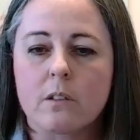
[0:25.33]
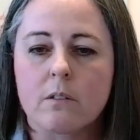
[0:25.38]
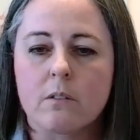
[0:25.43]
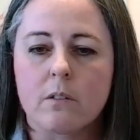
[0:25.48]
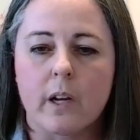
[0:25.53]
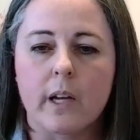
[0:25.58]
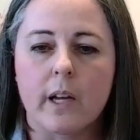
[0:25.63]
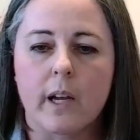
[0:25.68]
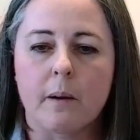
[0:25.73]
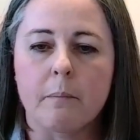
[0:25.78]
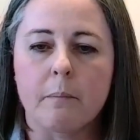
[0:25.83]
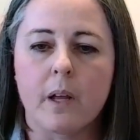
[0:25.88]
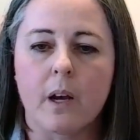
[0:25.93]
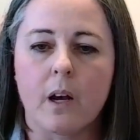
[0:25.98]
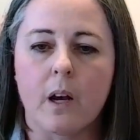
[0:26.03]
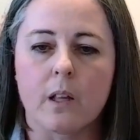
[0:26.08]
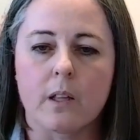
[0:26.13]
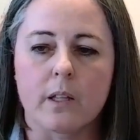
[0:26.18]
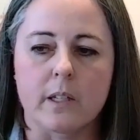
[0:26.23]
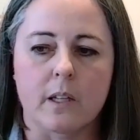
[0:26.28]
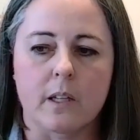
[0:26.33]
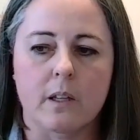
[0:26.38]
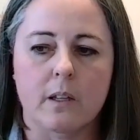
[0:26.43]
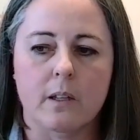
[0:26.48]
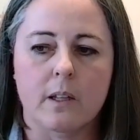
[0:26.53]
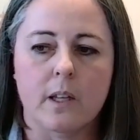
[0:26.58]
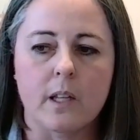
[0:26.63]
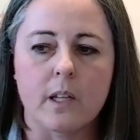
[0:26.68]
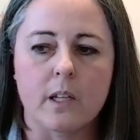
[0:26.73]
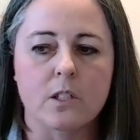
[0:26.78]
right? I'm not like
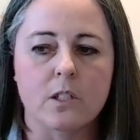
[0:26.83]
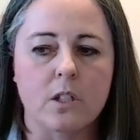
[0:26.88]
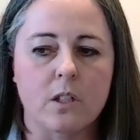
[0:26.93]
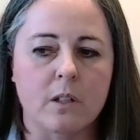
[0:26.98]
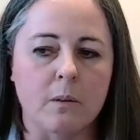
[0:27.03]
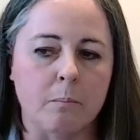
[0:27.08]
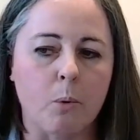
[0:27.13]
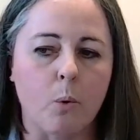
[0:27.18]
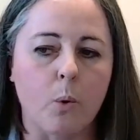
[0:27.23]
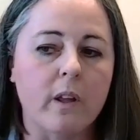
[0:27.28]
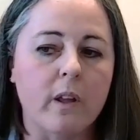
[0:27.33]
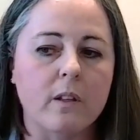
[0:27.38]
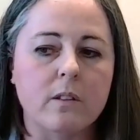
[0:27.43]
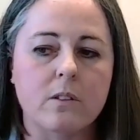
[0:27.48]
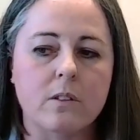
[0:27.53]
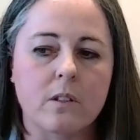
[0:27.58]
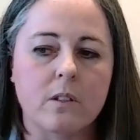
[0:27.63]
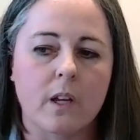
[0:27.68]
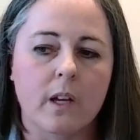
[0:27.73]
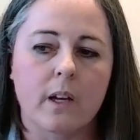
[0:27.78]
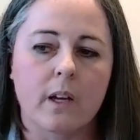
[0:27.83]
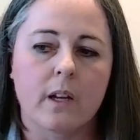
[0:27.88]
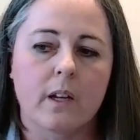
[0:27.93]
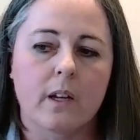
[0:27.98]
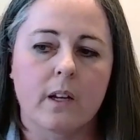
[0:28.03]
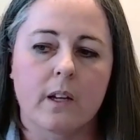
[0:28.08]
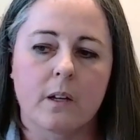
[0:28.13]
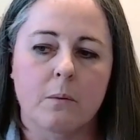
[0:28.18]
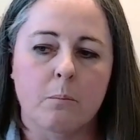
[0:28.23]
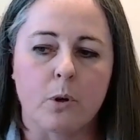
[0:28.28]
getting to the points
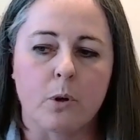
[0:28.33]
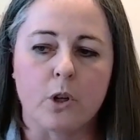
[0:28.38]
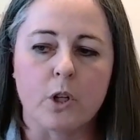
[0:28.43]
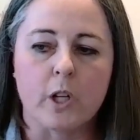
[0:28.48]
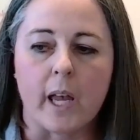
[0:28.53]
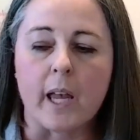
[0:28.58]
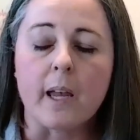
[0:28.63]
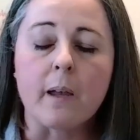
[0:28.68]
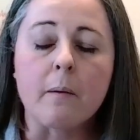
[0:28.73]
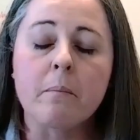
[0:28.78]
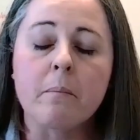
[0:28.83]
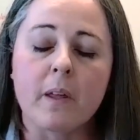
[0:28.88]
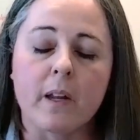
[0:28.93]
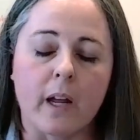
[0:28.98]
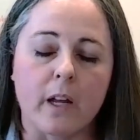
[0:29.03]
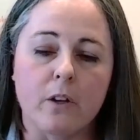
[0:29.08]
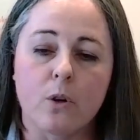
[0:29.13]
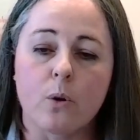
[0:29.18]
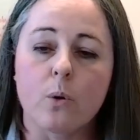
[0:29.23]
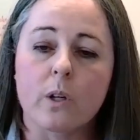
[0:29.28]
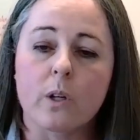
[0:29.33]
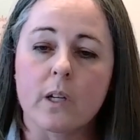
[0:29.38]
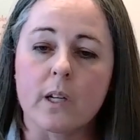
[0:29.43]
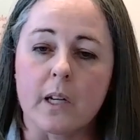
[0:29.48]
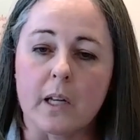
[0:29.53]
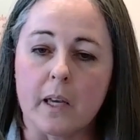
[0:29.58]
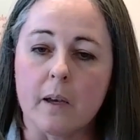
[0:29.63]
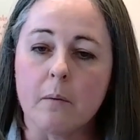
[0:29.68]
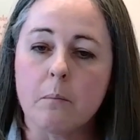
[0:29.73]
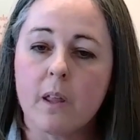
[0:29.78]
per game that I know are going
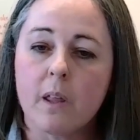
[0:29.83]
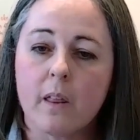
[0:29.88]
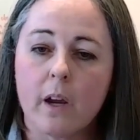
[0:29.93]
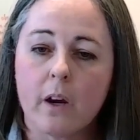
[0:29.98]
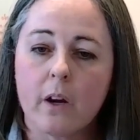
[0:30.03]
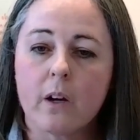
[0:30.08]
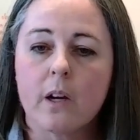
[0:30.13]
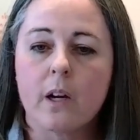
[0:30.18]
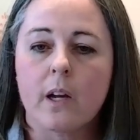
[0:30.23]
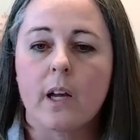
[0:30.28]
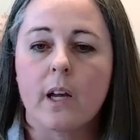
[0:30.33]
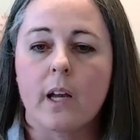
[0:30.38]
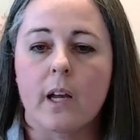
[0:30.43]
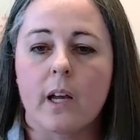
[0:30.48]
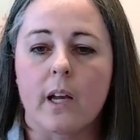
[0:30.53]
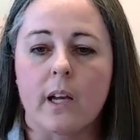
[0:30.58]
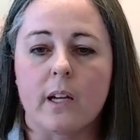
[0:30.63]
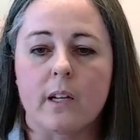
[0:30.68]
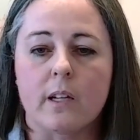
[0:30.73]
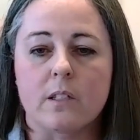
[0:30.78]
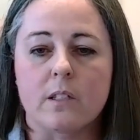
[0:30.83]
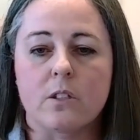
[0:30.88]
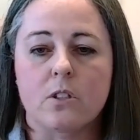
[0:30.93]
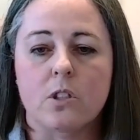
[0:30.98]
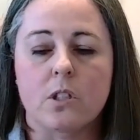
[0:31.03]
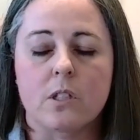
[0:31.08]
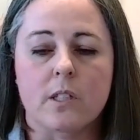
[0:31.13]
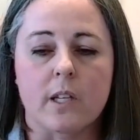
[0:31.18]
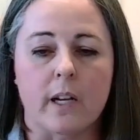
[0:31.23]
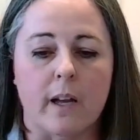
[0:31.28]
to get me there. And
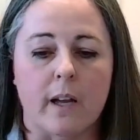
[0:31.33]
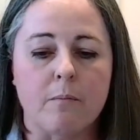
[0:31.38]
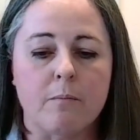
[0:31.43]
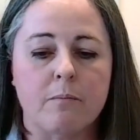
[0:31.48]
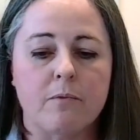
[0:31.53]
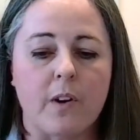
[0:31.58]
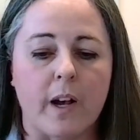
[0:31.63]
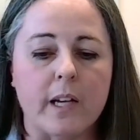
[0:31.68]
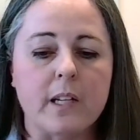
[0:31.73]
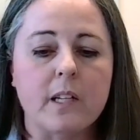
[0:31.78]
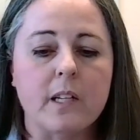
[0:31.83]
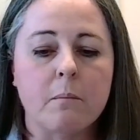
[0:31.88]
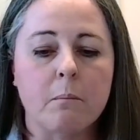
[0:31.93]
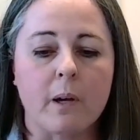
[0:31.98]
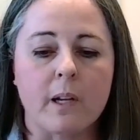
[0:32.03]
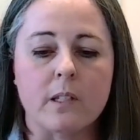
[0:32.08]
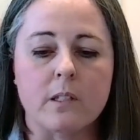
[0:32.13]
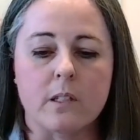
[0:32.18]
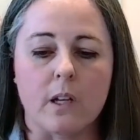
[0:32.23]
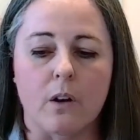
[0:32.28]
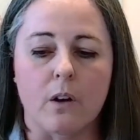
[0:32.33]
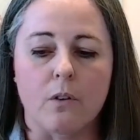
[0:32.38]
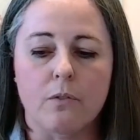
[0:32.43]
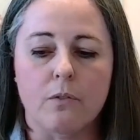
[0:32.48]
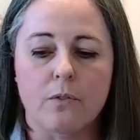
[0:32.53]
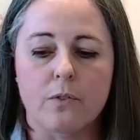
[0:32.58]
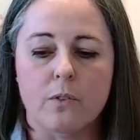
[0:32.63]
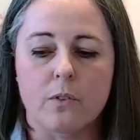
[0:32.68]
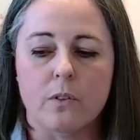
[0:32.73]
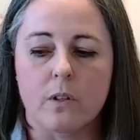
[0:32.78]
she said, I'm finding
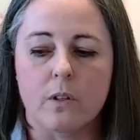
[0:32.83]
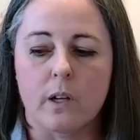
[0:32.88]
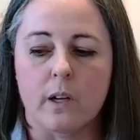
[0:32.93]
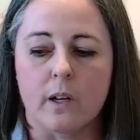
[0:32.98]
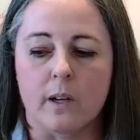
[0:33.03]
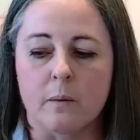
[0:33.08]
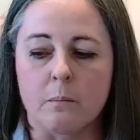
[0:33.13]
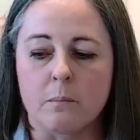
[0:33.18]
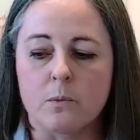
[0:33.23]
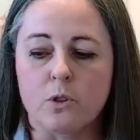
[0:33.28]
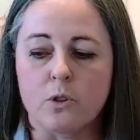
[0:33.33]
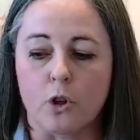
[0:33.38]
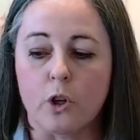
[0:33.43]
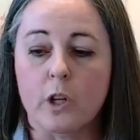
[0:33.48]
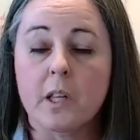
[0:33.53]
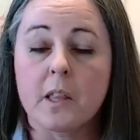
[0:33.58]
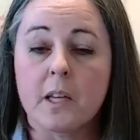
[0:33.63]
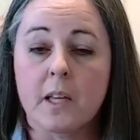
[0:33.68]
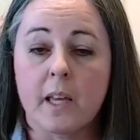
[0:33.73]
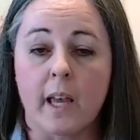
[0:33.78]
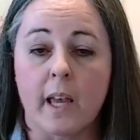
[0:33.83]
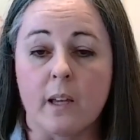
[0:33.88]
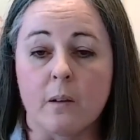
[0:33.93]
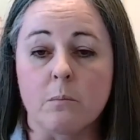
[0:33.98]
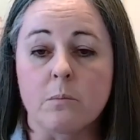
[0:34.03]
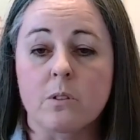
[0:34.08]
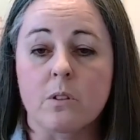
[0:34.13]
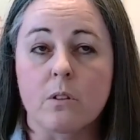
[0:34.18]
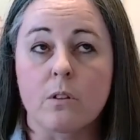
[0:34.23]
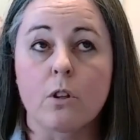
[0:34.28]
myself during the
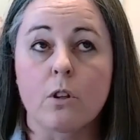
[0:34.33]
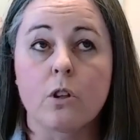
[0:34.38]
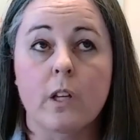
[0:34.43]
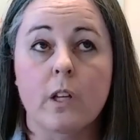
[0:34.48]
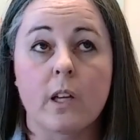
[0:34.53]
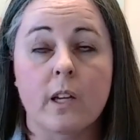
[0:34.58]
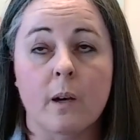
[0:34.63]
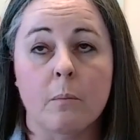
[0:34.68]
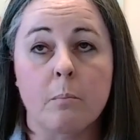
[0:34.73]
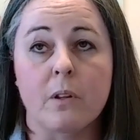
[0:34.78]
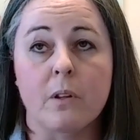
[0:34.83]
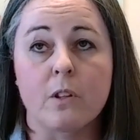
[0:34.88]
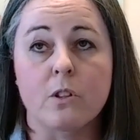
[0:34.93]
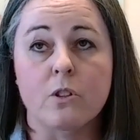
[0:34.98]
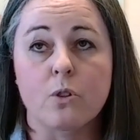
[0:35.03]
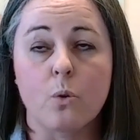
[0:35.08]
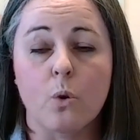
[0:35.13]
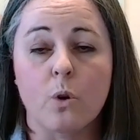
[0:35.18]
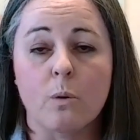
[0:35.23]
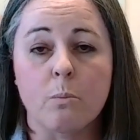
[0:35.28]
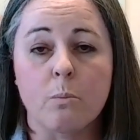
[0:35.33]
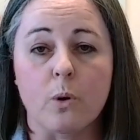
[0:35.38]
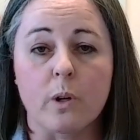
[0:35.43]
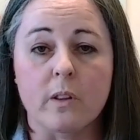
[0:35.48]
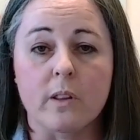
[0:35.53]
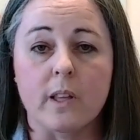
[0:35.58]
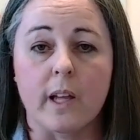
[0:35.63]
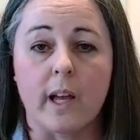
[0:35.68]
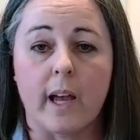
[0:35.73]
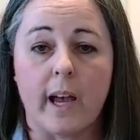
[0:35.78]
games looking up at the
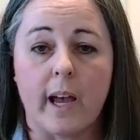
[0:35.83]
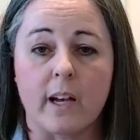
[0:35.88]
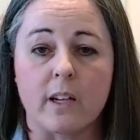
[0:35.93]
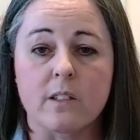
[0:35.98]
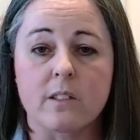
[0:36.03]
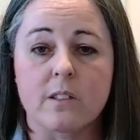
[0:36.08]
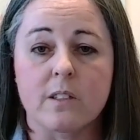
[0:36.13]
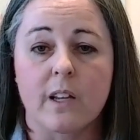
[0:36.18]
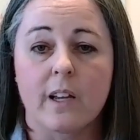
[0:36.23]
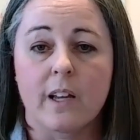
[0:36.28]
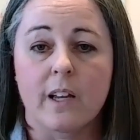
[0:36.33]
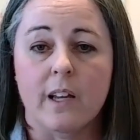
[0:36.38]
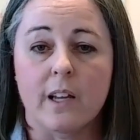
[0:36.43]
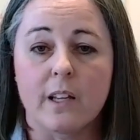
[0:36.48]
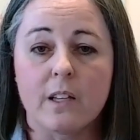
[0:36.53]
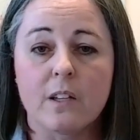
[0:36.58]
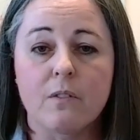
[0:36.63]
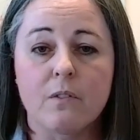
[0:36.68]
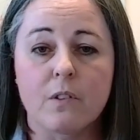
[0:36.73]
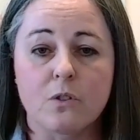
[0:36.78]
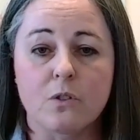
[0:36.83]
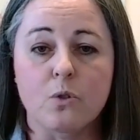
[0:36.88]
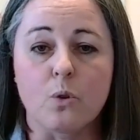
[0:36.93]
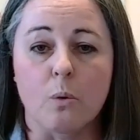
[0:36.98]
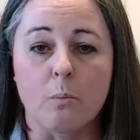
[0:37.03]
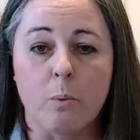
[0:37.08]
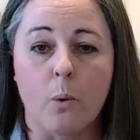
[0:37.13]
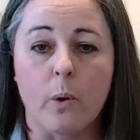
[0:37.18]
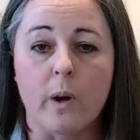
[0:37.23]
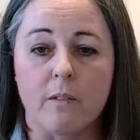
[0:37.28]
scoreboard that has
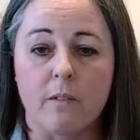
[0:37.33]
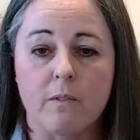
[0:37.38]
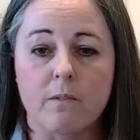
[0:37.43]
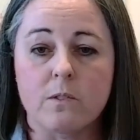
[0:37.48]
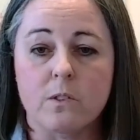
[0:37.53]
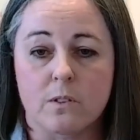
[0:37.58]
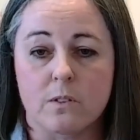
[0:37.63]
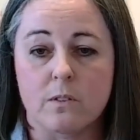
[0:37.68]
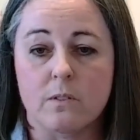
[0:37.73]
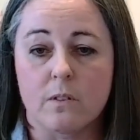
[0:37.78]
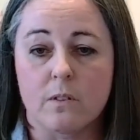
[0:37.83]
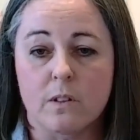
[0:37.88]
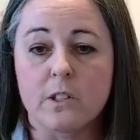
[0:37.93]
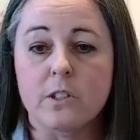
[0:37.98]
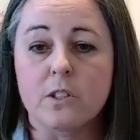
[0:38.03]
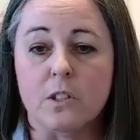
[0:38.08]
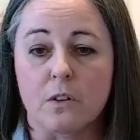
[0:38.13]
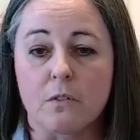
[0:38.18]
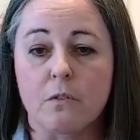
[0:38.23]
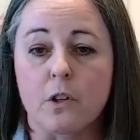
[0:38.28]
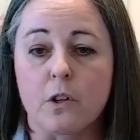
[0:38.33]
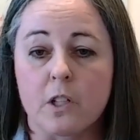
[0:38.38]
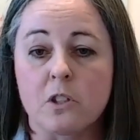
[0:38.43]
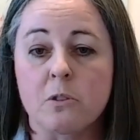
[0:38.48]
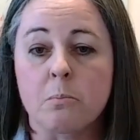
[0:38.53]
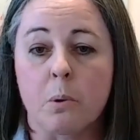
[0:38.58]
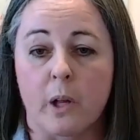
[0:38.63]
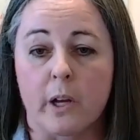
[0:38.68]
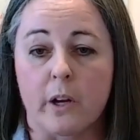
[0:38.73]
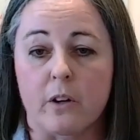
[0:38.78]
individual points listed for
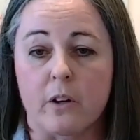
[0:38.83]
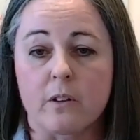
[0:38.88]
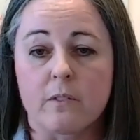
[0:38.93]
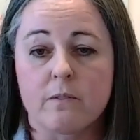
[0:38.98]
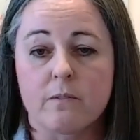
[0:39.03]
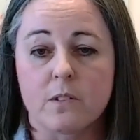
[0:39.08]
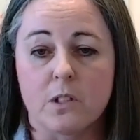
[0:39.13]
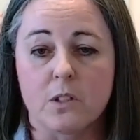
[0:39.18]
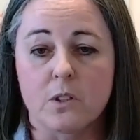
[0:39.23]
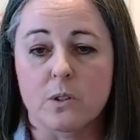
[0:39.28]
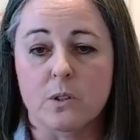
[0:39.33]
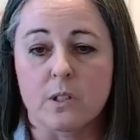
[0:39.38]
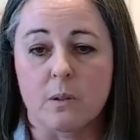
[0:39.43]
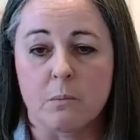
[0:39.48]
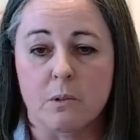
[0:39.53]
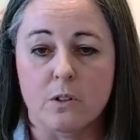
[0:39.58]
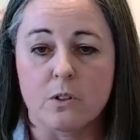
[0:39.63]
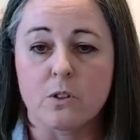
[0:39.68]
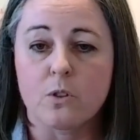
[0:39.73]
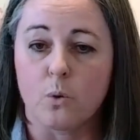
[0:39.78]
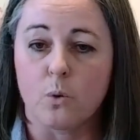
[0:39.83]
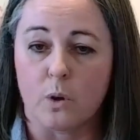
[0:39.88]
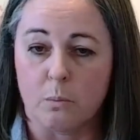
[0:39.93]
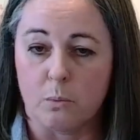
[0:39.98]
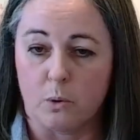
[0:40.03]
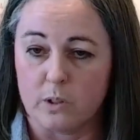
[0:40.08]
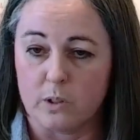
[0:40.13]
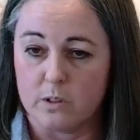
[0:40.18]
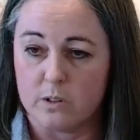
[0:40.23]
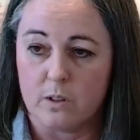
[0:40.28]
each player. Some of the
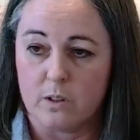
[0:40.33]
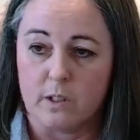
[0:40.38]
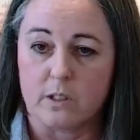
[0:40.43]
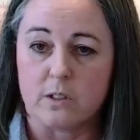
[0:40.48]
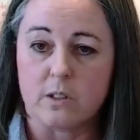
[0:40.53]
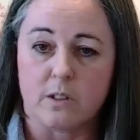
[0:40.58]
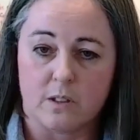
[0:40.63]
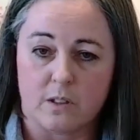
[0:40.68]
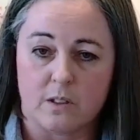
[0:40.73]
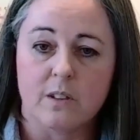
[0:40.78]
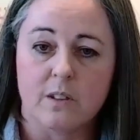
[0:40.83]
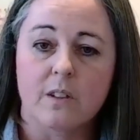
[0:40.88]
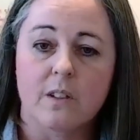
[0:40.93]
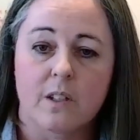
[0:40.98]
scoreboards list,